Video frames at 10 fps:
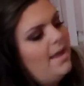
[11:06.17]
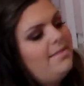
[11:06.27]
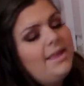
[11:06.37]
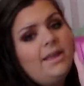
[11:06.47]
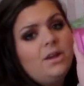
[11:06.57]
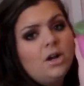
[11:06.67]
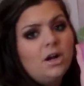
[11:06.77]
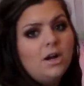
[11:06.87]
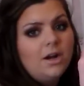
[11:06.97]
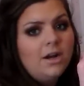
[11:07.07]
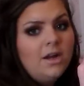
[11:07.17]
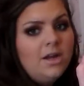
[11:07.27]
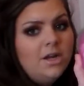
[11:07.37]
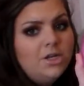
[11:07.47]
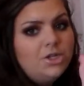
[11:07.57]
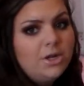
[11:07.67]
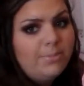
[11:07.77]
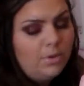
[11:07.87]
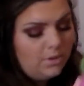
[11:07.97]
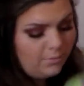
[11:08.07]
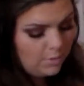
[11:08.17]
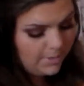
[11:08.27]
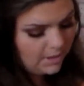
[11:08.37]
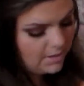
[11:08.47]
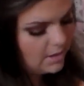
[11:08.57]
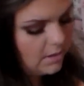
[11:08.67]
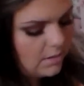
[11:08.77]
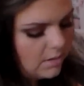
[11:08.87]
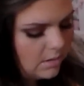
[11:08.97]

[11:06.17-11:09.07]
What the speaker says: And then her triple formula thing.